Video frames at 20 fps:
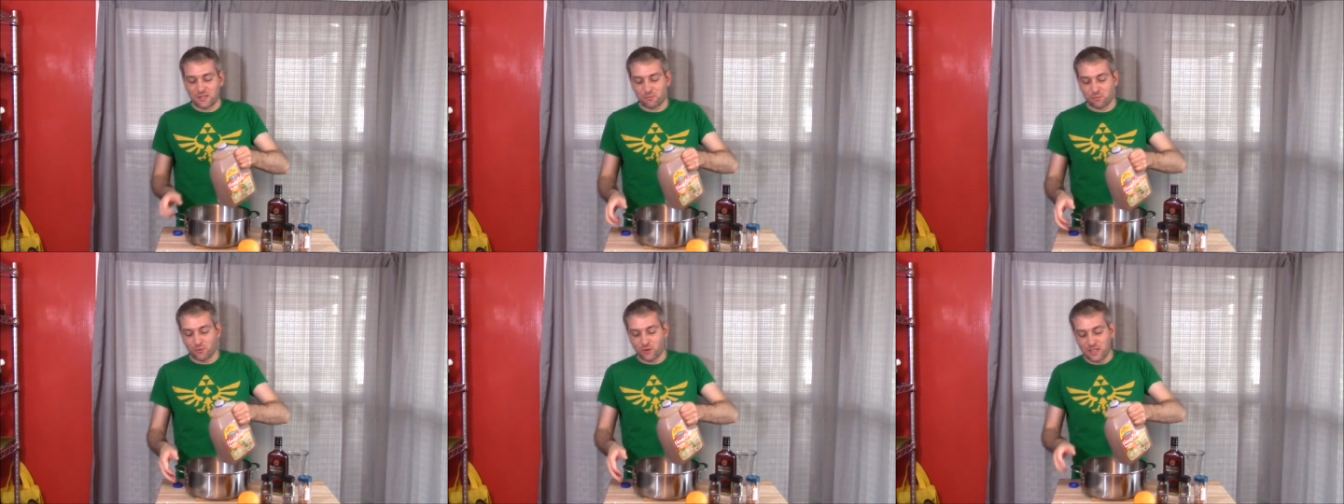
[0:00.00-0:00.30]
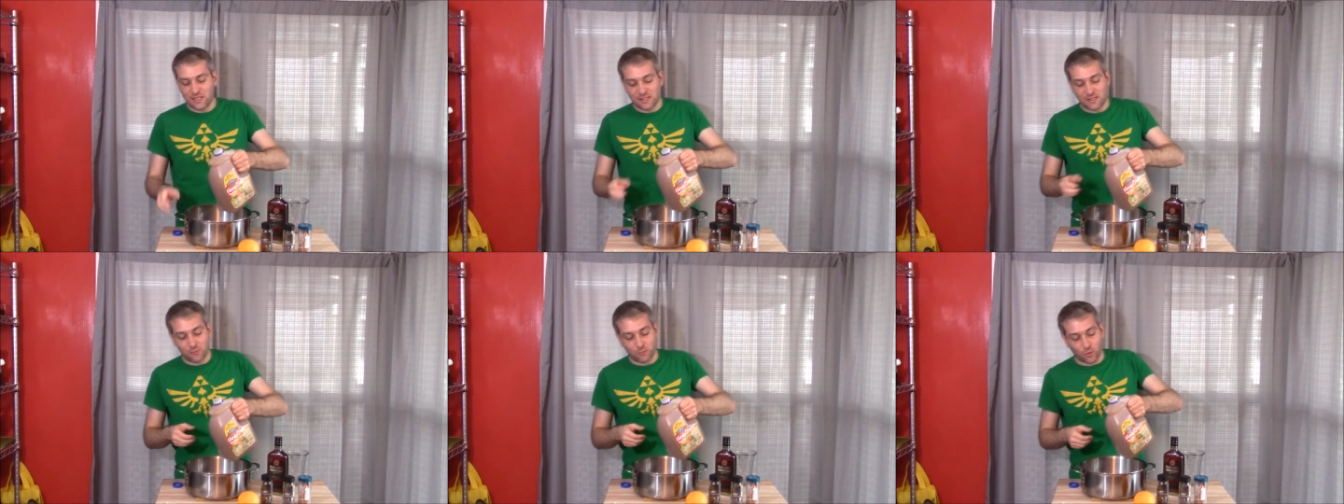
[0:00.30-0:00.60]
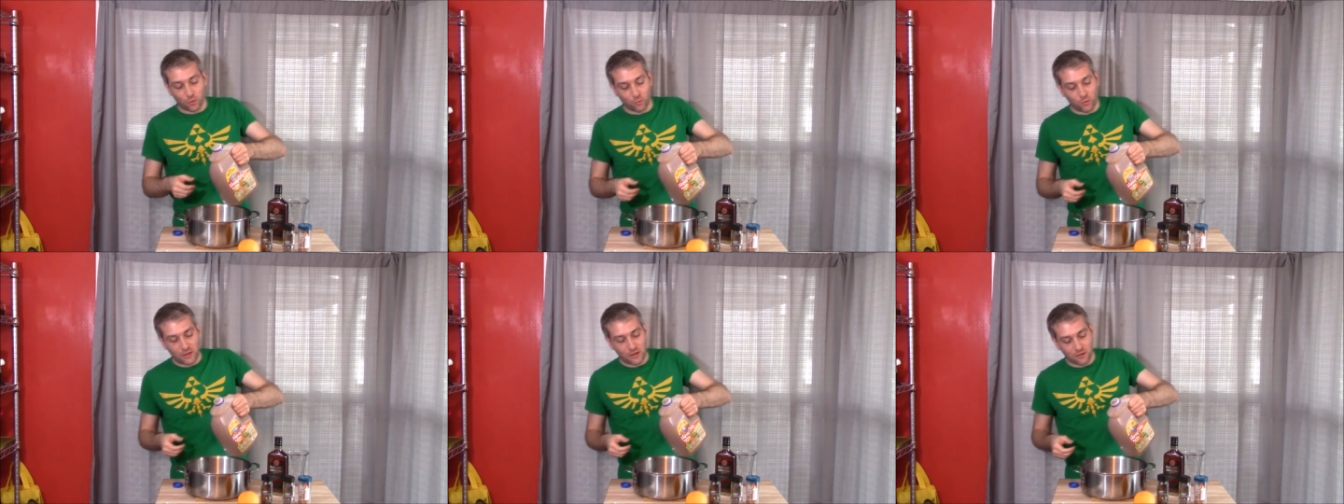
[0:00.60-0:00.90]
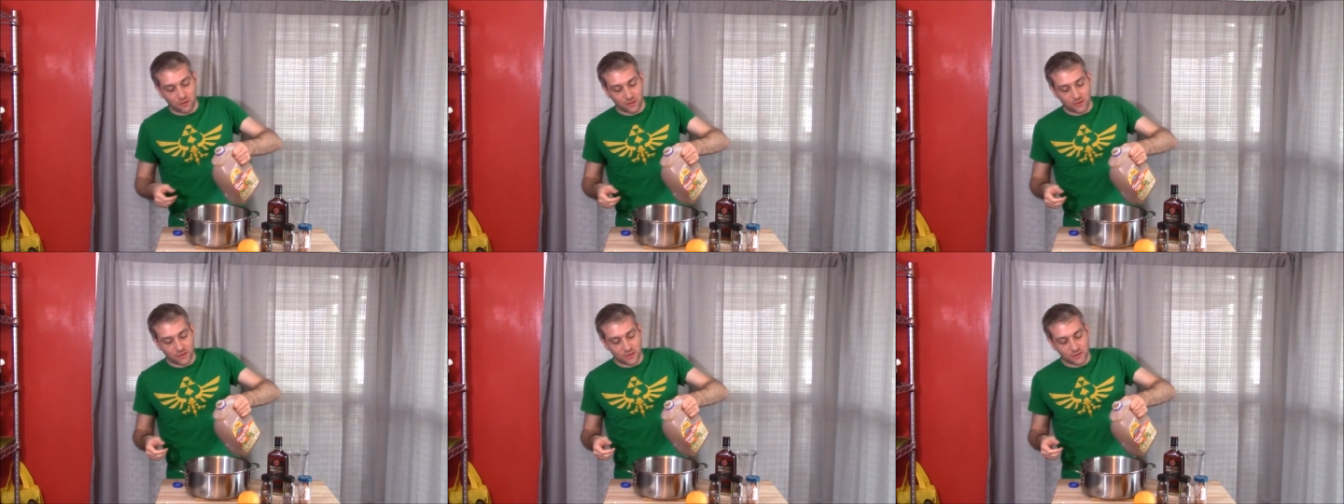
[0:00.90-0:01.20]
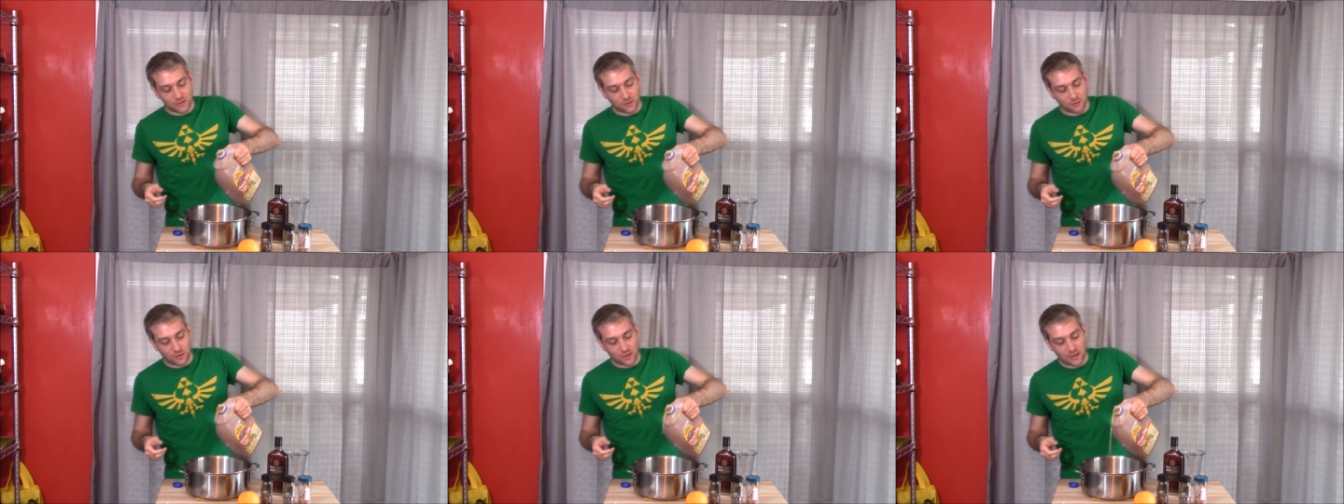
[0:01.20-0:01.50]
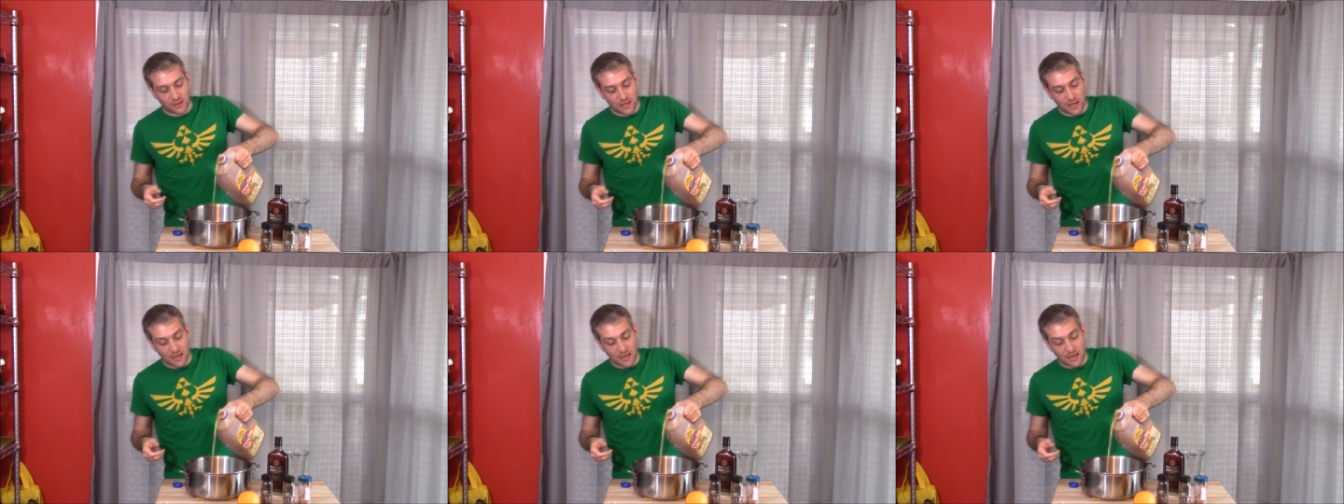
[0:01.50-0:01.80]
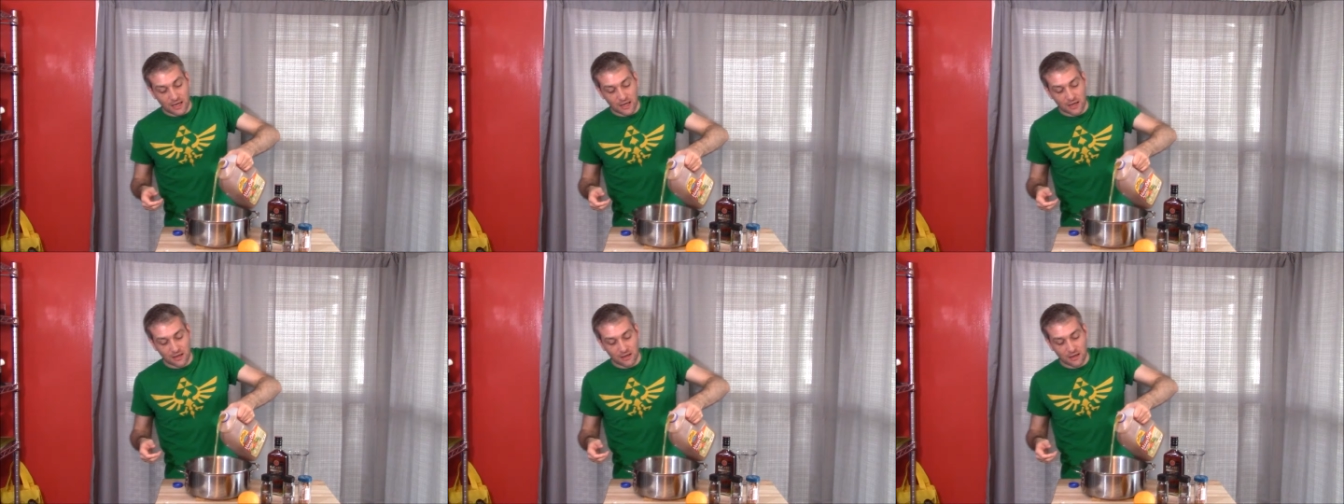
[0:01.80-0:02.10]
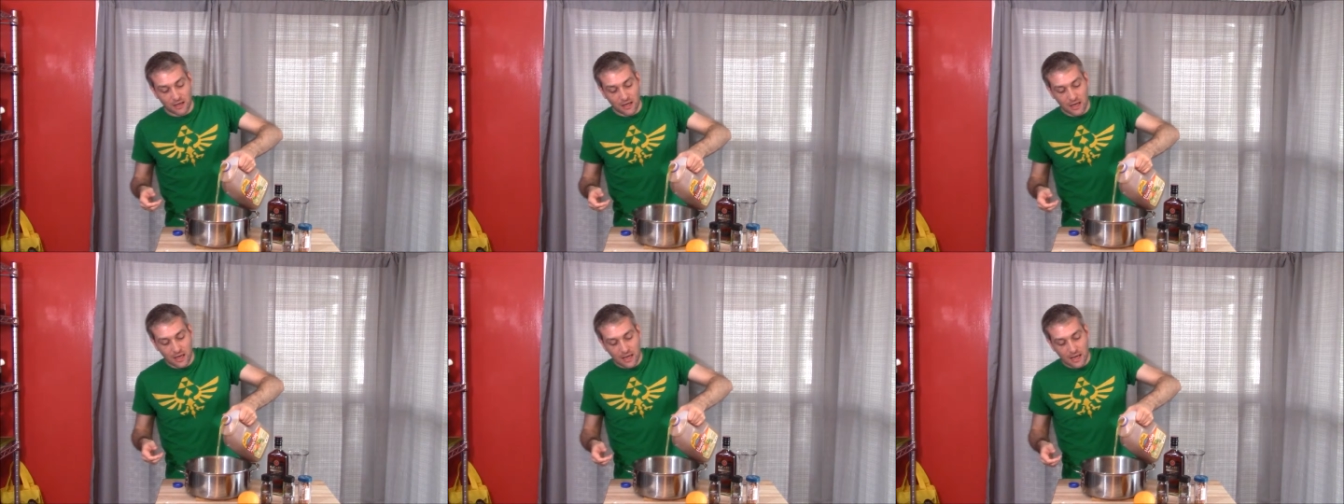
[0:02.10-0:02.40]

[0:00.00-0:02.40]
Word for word: pretty simple. We are just going to add